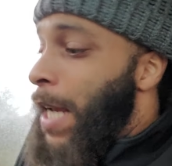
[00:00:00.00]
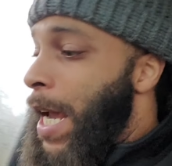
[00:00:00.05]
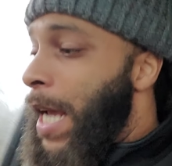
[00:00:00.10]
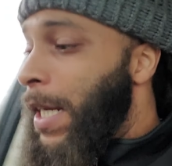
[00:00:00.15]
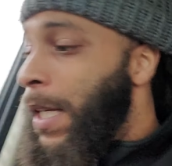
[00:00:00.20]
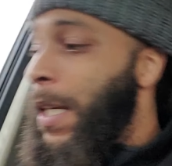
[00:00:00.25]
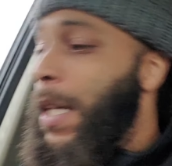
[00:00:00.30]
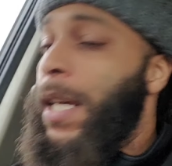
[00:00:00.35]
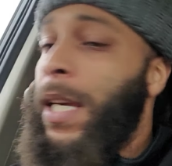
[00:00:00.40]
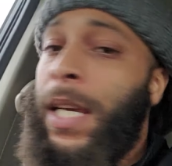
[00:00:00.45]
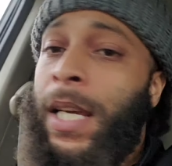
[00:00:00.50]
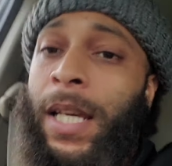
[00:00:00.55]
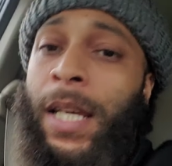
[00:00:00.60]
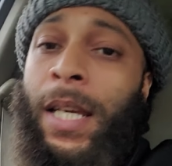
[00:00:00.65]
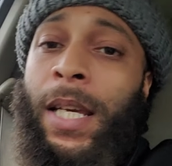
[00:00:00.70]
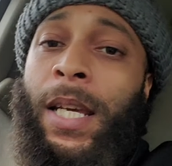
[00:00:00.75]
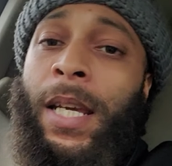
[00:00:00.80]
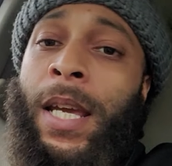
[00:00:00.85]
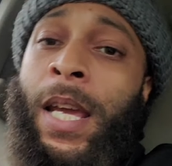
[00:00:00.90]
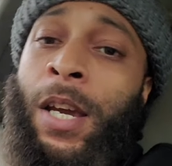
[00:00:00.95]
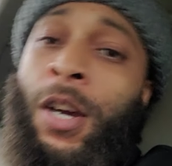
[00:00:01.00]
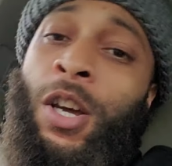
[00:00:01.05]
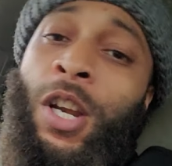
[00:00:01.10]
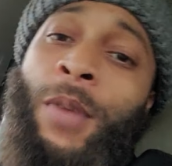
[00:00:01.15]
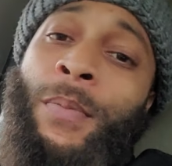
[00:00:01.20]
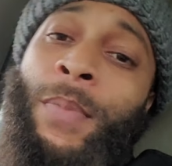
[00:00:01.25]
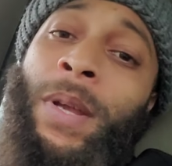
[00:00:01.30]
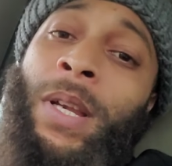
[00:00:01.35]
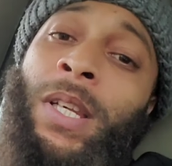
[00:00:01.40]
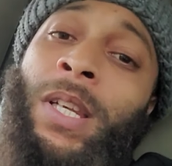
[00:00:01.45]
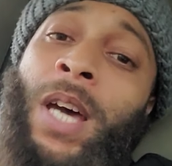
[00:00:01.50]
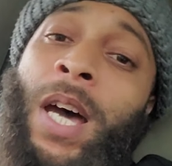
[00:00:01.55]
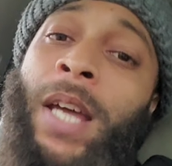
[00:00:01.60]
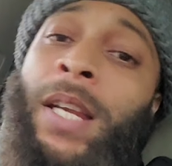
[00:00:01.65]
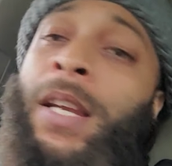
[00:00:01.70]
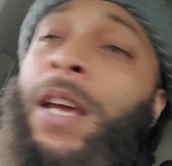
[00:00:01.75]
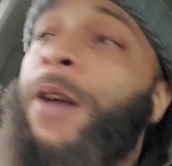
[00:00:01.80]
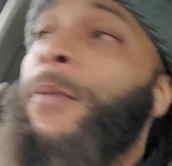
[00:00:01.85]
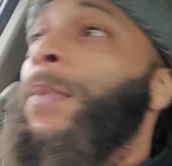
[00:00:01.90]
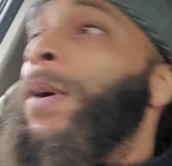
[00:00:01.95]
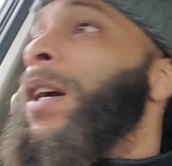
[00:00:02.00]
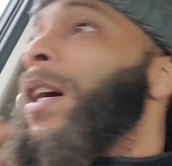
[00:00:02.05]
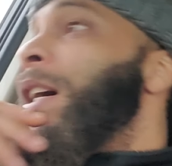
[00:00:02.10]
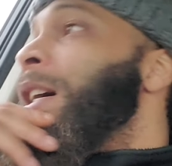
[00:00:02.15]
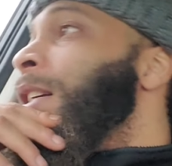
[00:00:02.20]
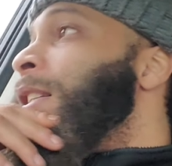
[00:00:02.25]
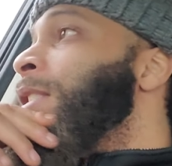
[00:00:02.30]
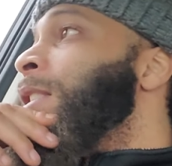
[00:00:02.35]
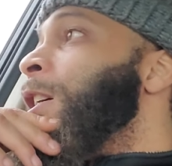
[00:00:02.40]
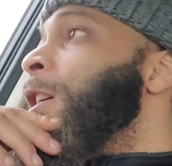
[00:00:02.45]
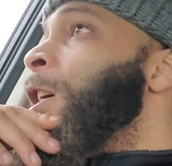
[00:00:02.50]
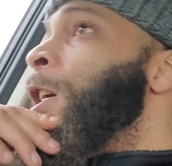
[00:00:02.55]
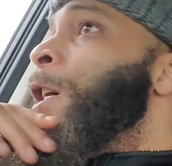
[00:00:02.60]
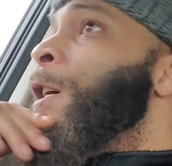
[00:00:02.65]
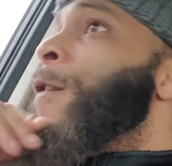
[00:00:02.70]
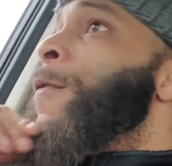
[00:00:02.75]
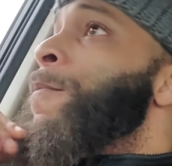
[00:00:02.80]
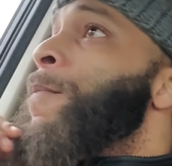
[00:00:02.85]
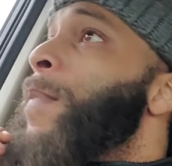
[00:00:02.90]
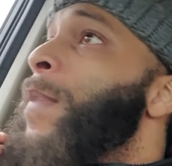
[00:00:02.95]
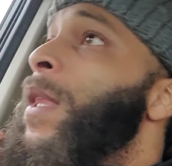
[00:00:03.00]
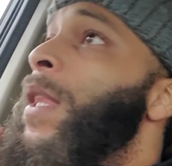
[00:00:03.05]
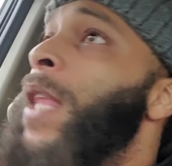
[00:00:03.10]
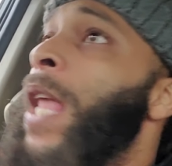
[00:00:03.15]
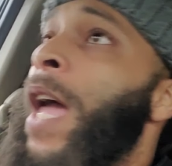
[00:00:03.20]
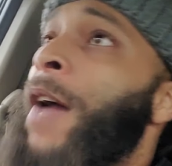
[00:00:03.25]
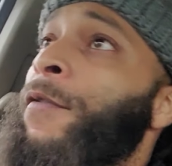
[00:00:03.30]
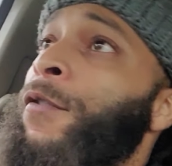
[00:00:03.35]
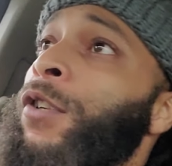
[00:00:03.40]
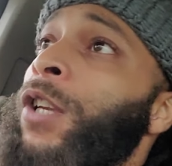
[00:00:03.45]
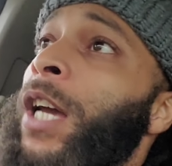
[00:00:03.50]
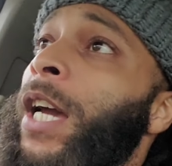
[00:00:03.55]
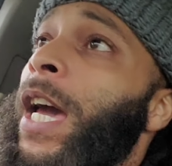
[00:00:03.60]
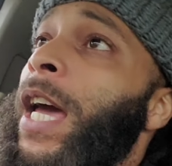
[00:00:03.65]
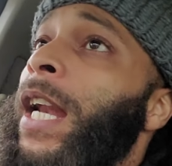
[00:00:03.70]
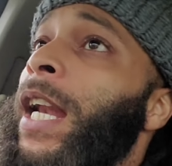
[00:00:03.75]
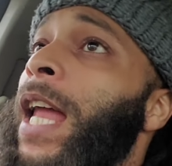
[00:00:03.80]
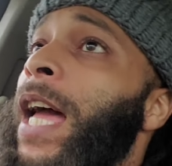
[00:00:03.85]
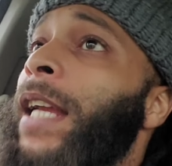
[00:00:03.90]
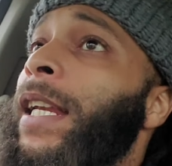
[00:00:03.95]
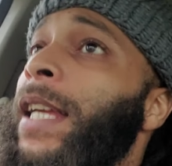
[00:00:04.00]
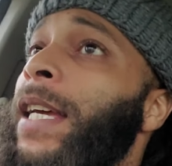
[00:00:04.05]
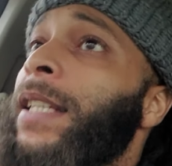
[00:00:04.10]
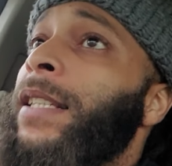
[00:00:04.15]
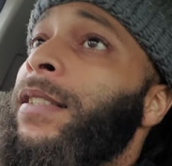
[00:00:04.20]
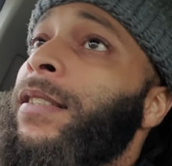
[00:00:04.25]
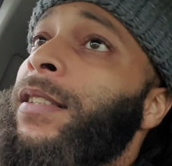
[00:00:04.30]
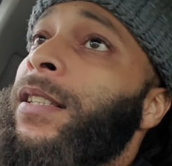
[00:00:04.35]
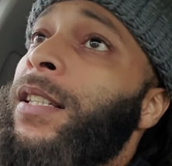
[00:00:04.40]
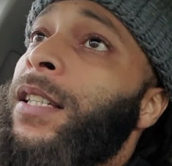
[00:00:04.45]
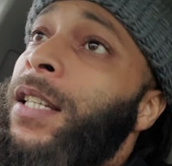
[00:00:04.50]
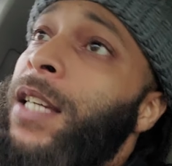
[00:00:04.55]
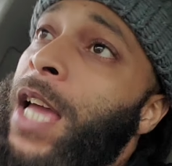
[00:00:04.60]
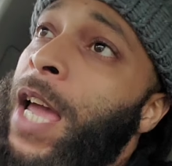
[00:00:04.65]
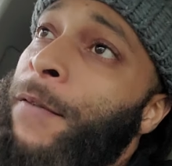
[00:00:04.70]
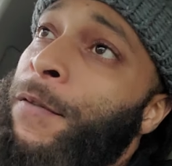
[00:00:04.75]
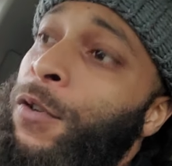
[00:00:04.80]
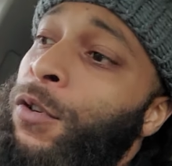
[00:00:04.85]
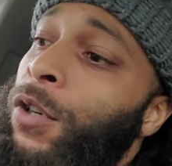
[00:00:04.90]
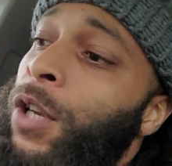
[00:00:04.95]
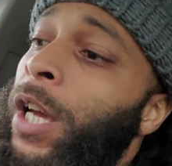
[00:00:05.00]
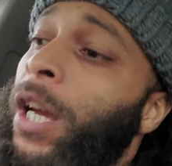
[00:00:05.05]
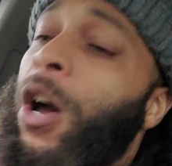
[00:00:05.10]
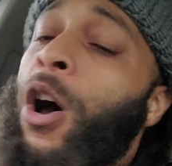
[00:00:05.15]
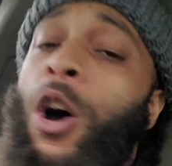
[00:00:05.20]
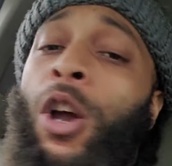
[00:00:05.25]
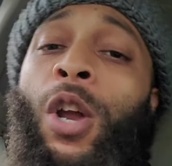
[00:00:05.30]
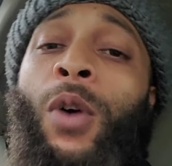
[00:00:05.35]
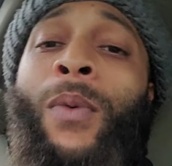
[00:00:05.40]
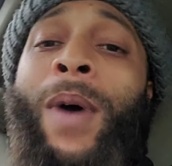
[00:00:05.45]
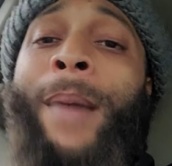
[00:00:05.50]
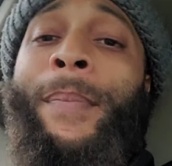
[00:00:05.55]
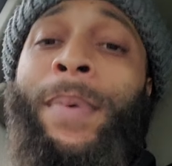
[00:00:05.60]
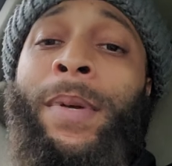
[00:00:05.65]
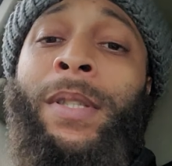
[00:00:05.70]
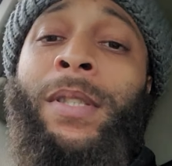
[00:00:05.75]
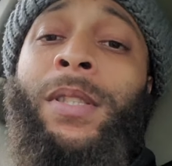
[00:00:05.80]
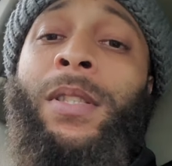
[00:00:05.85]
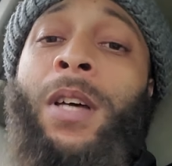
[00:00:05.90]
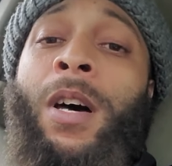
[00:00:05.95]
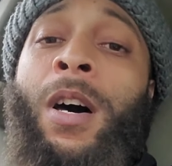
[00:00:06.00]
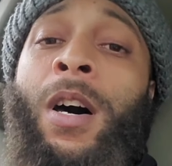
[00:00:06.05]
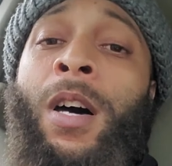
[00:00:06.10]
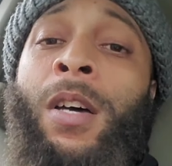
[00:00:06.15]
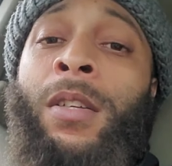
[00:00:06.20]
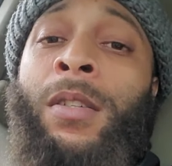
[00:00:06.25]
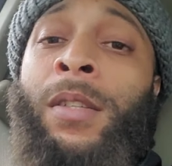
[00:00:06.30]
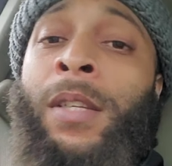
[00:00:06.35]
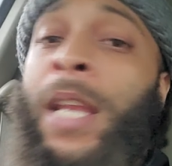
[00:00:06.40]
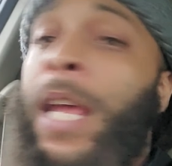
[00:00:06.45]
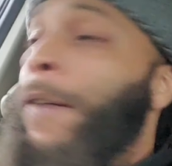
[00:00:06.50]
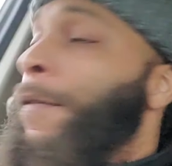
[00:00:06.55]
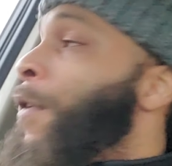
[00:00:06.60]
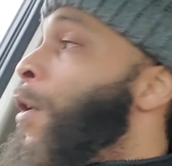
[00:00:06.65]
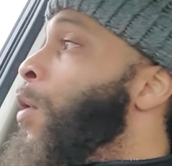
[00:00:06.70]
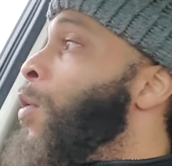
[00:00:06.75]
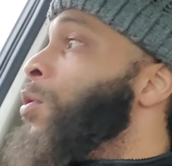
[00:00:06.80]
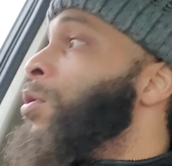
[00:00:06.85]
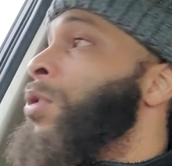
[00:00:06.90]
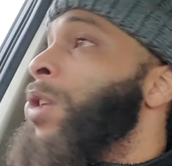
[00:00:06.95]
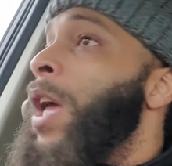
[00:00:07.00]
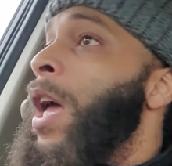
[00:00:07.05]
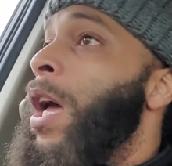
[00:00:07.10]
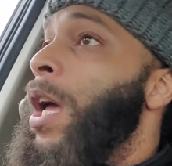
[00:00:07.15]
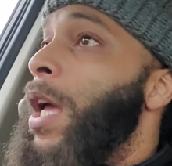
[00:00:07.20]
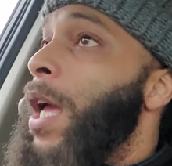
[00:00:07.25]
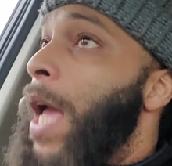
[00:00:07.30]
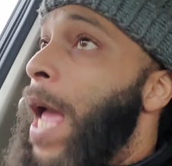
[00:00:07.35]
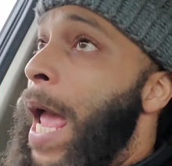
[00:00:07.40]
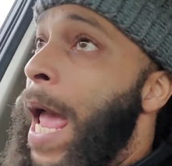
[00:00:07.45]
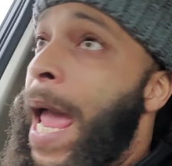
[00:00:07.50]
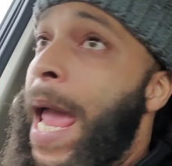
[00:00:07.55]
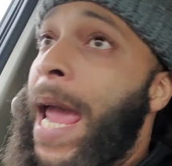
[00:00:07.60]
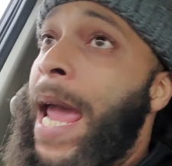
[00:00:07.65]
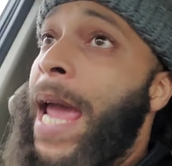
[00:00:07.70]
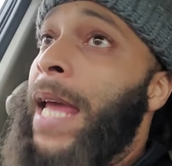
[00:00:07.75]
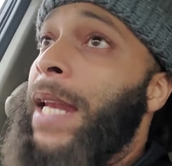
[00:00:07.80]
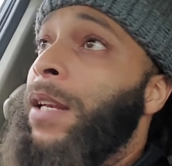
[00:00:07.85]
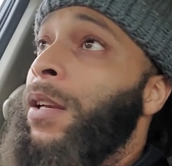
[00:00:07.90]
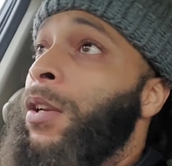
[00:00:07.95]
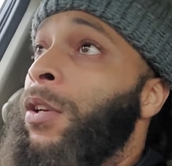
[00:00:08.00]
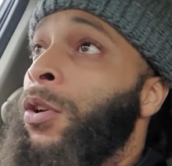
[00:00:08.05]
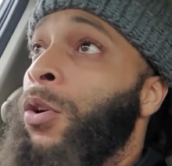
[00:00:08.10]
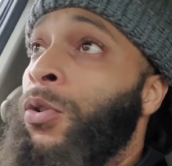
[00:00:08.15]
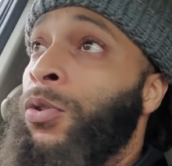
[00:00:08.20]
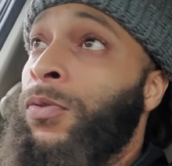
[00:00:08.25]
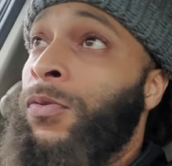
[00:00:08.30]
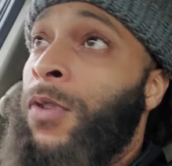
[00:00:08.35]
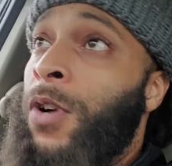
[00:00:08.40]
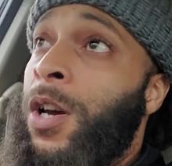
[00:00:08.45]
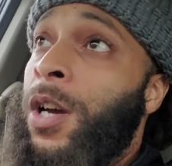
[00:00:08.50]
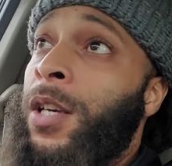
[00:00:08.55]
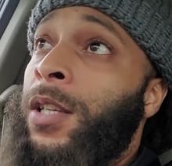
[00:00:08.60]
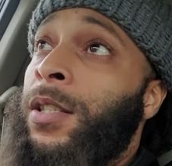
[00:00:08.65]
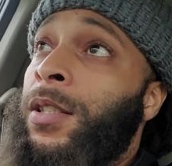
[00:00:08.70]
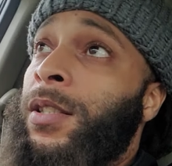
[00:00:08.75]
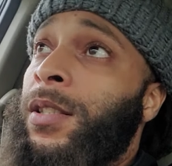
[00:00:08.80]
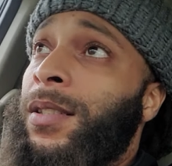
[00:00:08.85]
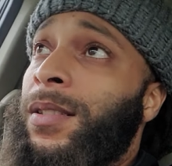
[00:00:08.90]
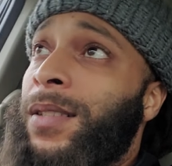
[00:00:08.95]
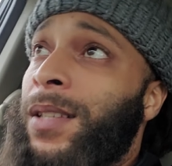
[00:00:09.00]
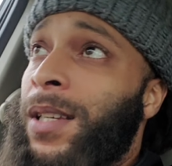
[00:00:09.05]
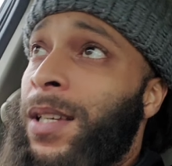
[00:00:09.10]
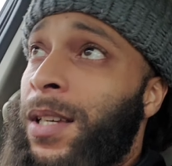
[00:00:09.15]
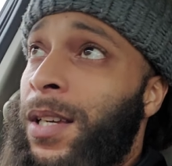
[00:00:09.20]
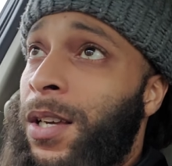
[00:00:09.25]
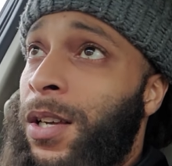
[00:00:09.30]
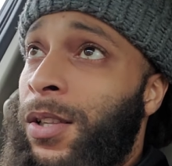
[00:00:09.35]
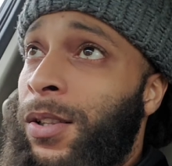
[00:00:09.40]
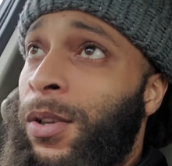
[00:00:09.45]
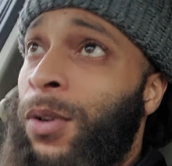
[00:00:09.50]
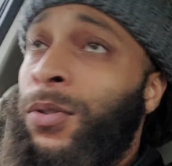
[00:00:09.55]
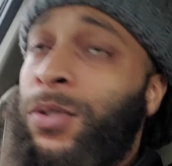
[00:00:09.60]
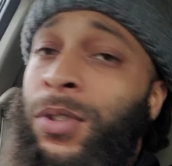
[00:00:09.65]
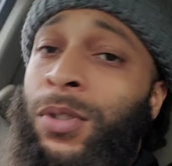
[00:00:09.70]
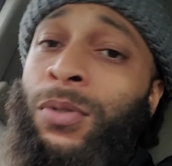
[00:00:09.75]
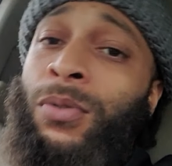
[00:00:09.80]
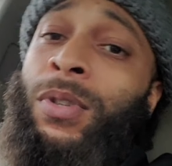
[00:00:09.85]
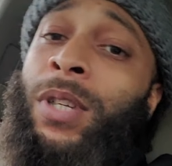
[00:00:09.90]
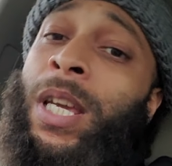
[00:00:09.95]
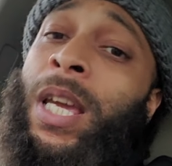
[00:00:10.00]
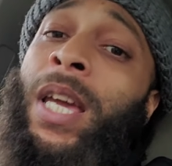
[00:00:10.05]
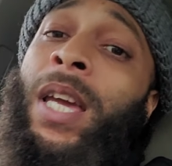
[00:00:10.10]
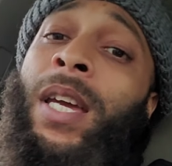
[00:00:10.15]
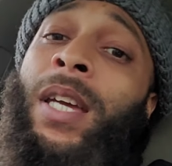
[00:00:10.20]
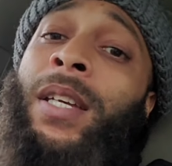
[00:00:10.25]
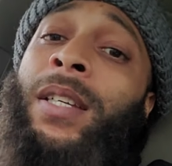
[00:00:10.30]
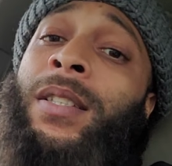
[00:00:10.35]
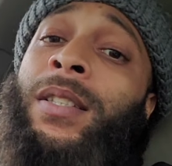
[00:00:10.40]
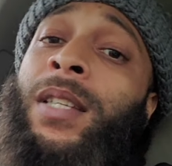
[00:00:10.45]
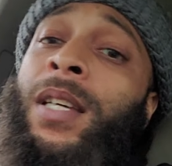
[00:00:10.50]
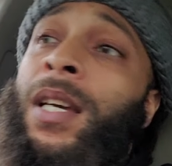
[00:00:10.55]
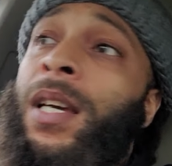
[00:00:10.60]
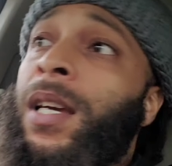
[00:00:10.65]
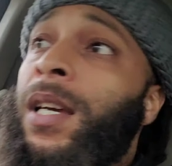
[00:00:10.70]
that it could have been done. Because now if you look at it like this, if you look at all the weapons Nick Foles had in those runs, those 2 years,